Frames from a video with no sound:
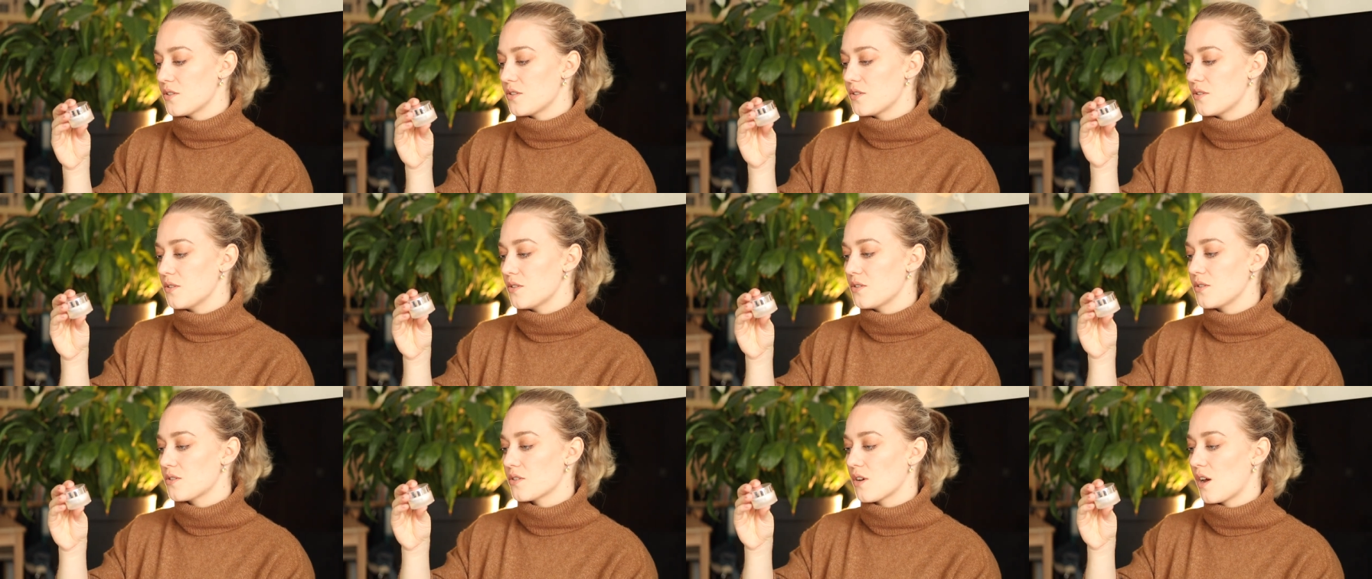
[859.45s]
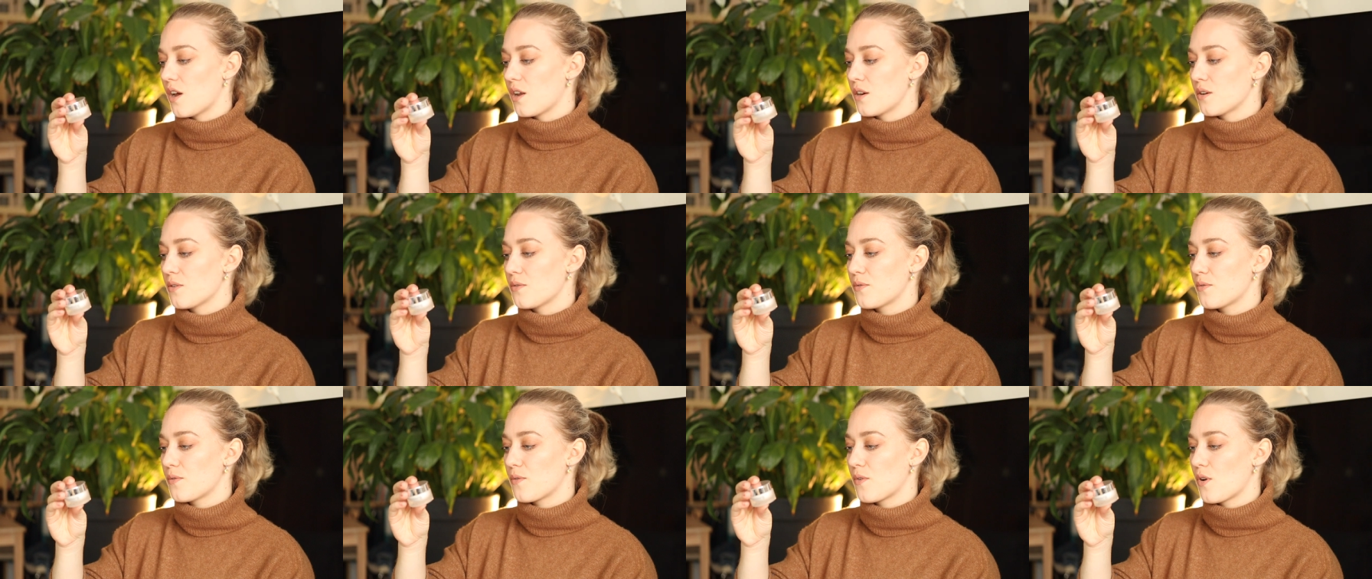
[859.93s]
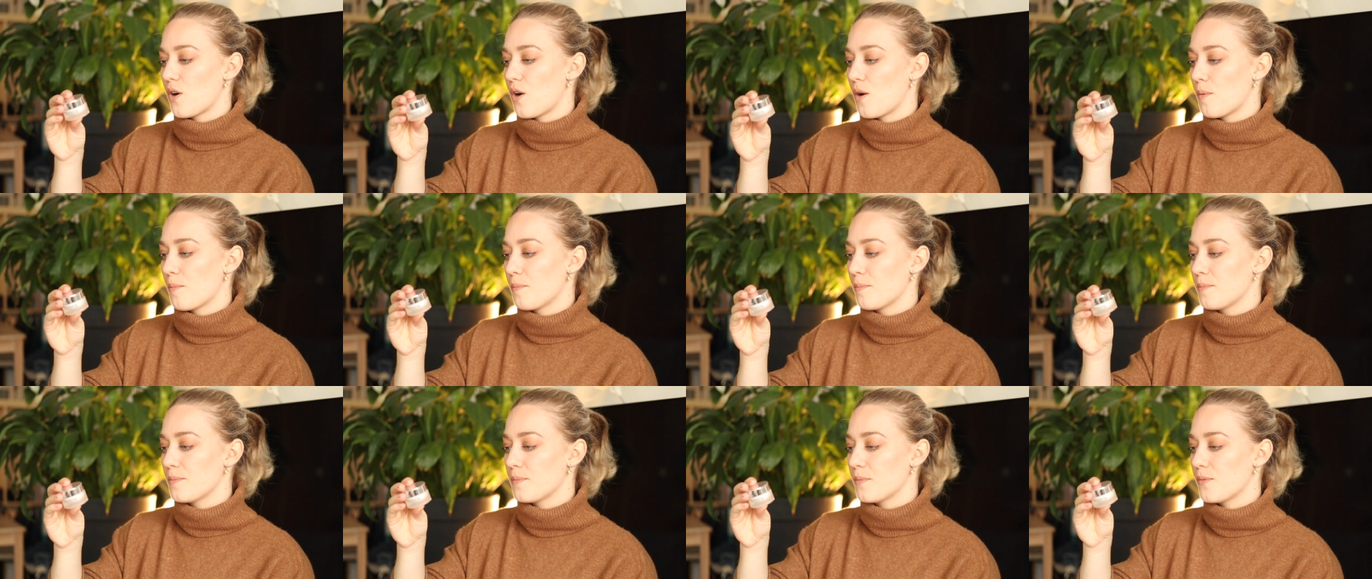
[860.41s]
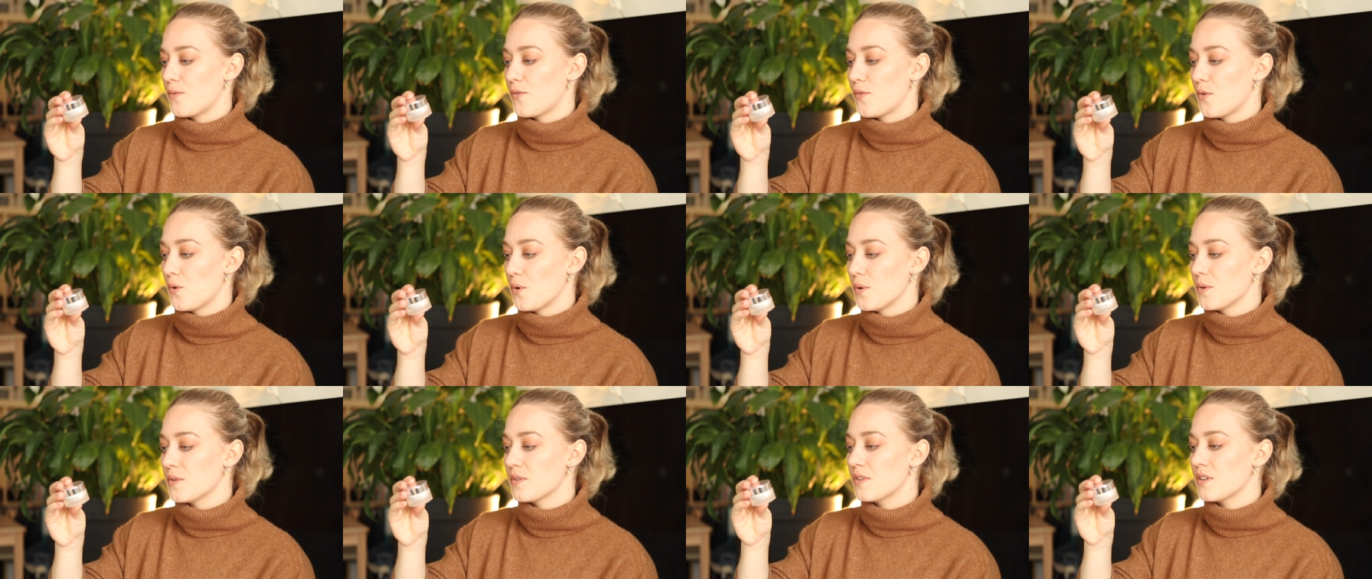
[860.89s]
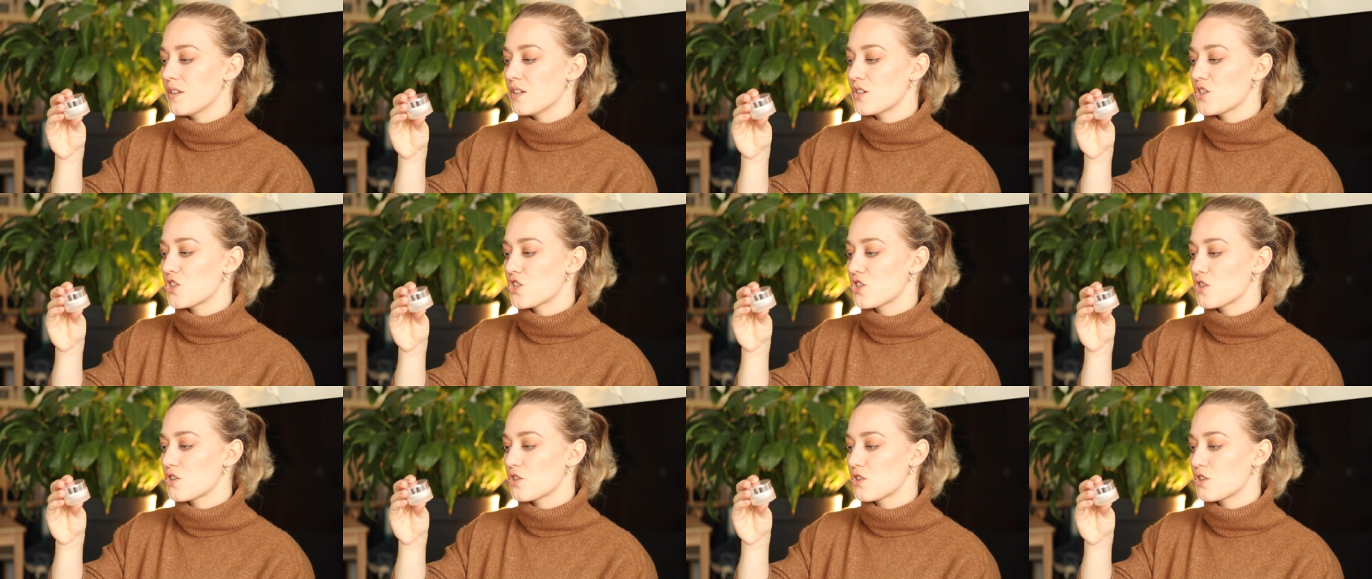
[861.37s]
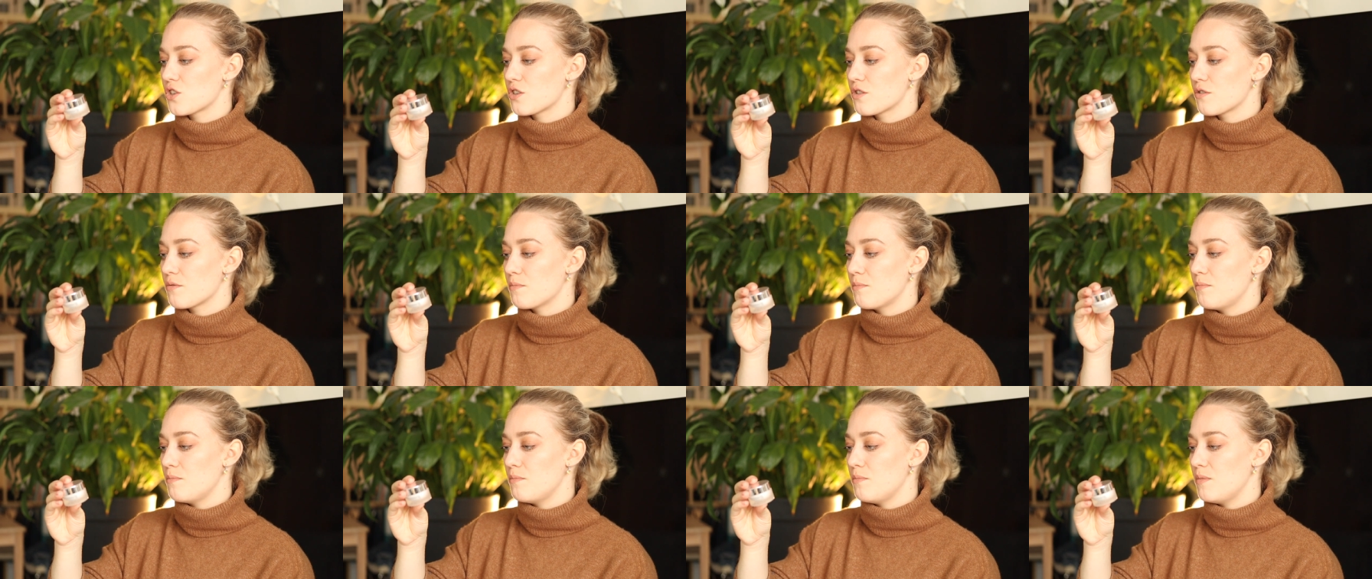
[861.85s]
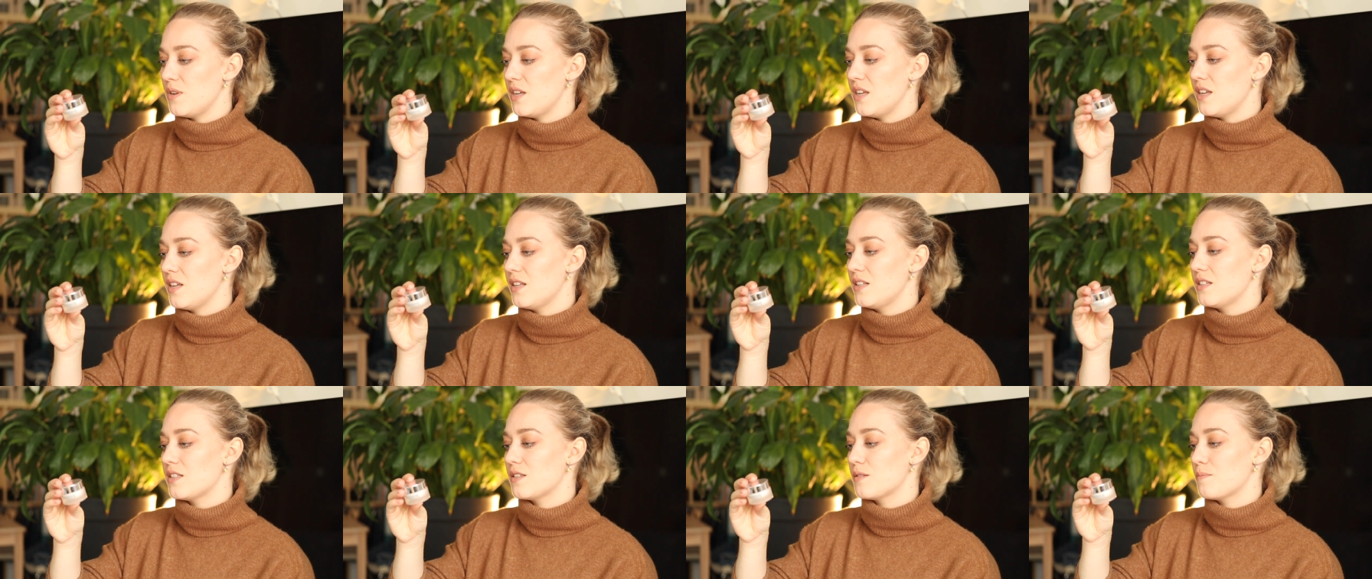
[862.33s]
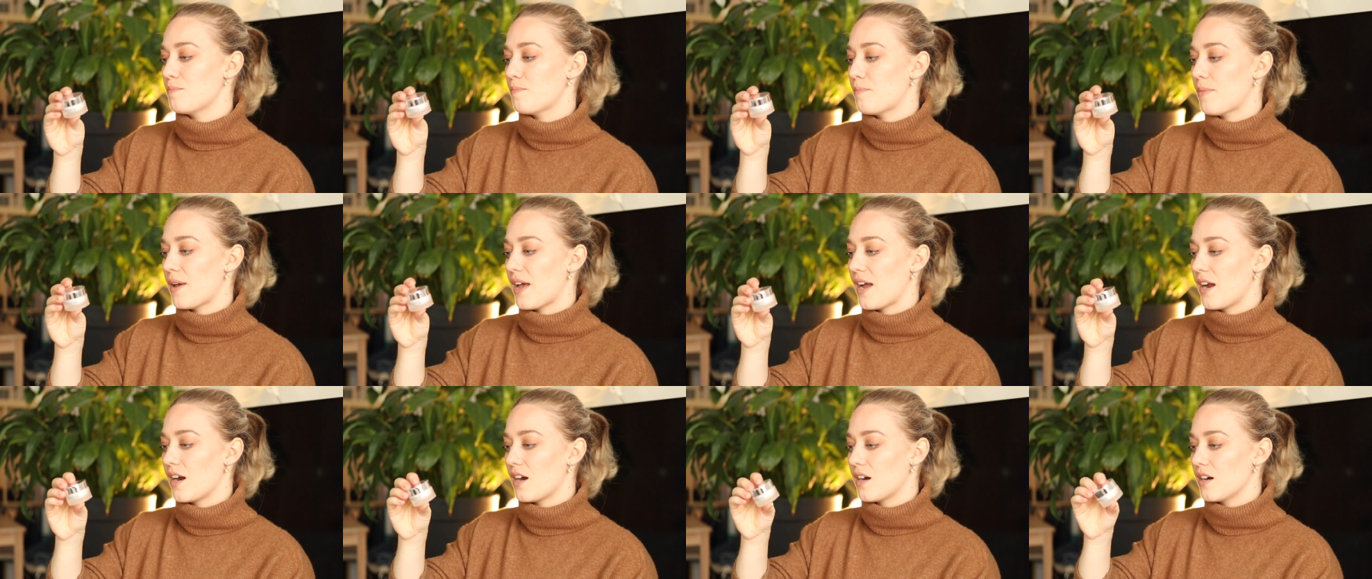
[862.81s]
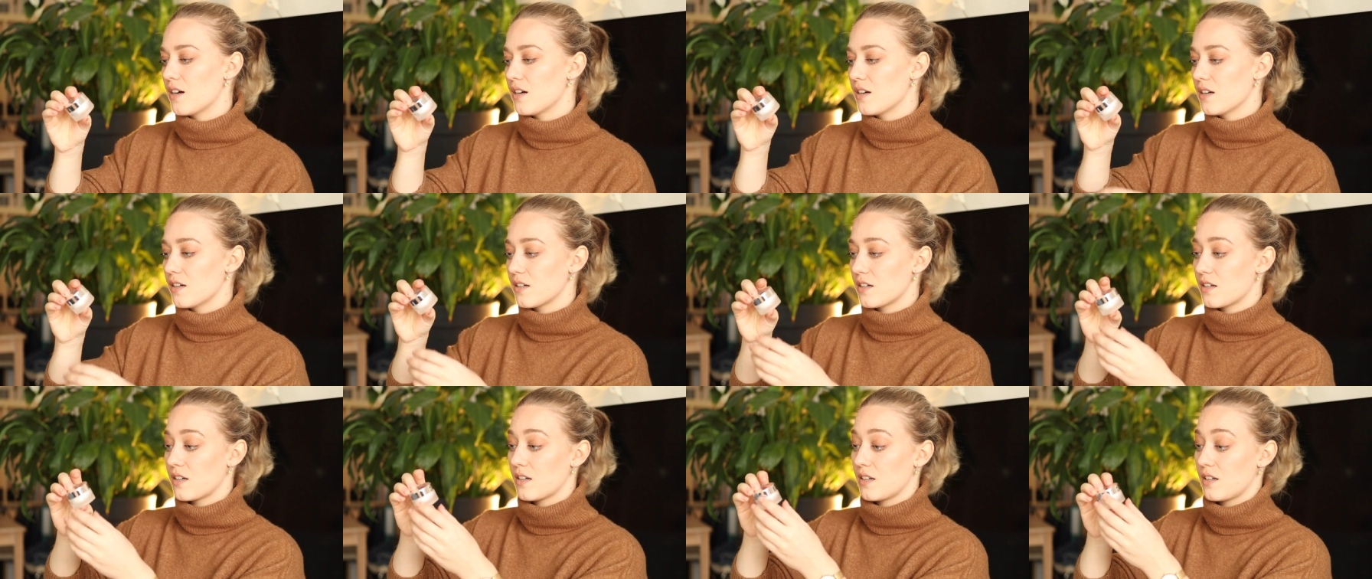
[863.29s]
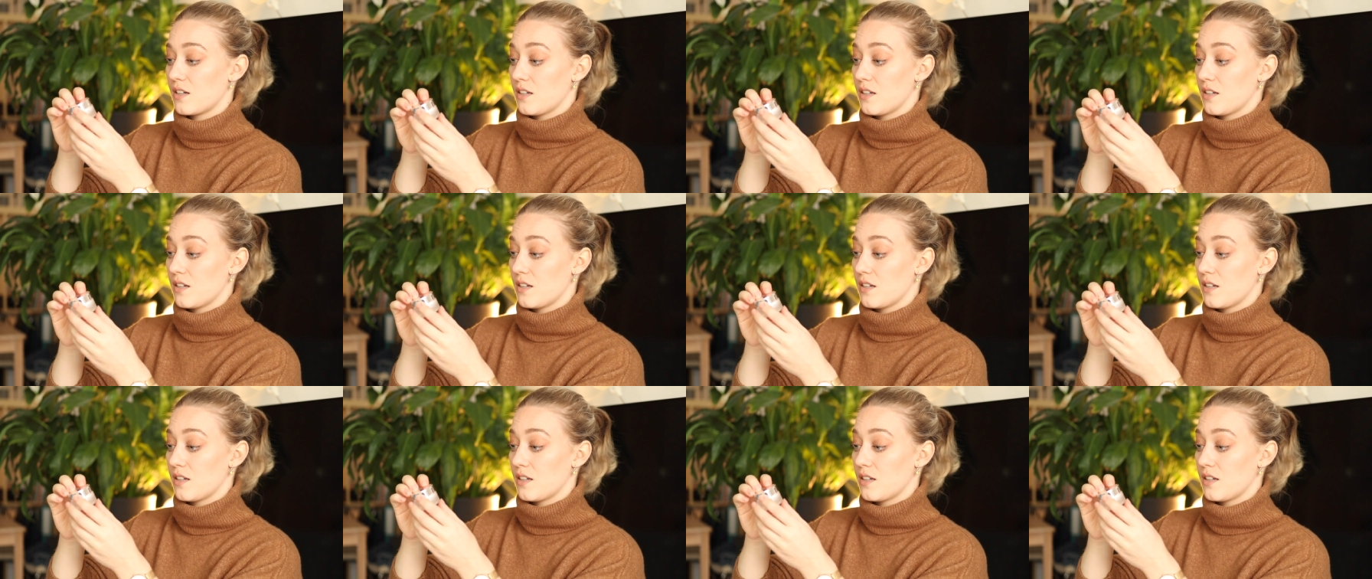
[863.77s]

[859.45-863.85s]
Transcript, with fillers: Susan from von Schmiedeberg,